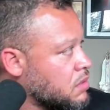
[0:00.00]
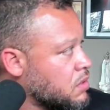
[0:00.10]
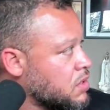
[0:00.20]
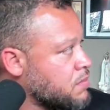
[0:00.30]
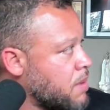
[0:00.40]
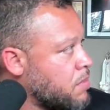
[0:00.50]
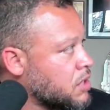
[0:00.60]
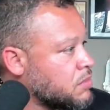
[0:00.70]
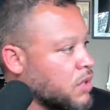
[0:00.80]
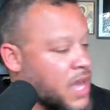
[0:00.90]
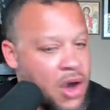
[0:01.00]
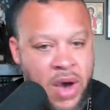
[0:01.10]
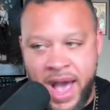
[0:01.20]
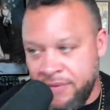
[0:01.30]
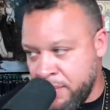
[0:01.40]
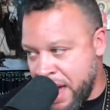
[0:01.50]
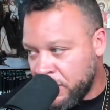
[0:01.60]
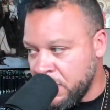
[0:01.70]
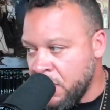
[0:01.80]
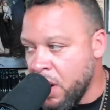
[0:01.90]
Where's my Baltimore cat? Oh, I have them out
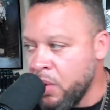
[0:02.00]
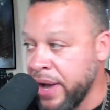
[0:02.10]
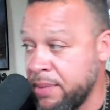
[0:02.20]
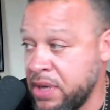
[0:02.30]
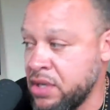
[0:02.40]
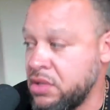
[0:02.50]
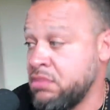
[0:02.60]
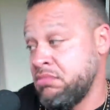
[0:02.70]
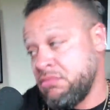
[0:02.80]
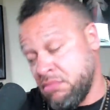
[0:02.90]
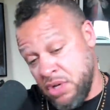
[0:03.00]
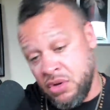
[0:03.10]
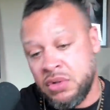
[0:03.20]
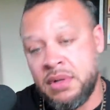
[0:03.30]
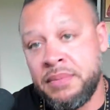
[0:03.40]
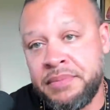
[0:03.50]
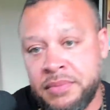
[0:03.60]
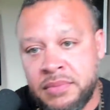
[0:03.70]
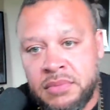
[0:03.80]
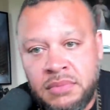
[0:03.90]
in the hallway because we use them.
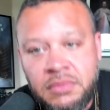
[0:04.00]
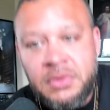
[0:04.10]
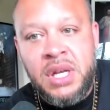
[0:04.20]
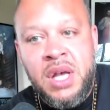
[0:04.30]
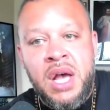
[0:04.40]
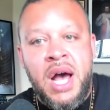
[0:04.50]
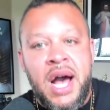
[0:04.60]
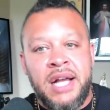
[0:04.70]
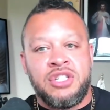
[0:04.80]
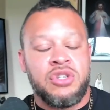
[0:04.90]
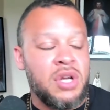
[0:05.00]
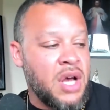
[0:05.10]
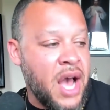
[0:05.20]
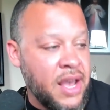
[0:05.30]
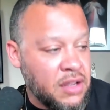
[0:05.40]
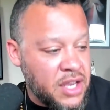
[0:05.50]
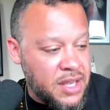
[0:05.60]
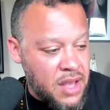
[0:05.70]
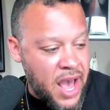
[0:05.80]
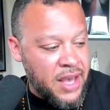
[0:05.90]
I tr I
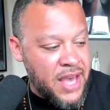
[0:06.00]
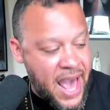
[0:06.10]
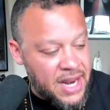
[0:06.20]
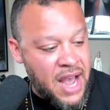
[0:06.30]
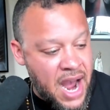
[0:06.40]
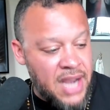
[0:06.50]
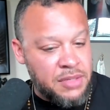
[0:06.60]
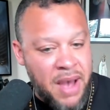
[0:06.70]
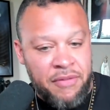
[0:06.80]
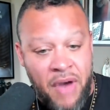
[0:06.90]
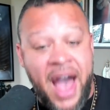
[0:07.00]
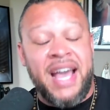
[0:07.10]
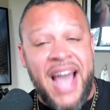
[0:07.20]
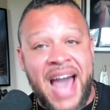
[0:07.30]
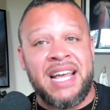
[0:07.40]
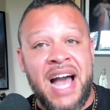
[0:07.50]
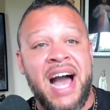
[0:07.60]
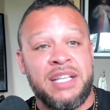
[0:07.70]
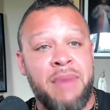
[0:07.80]
I catechize my I catechize